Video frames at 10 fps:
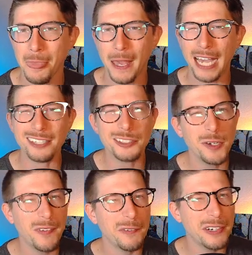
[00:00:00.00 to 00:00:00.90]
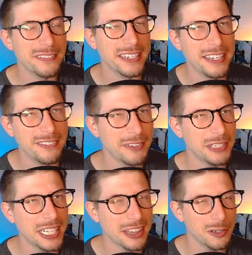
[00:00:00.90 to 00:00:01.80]
I don't know if I
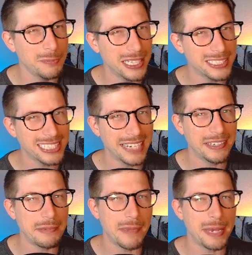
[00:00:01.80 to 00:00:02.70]
would have thrown better timing.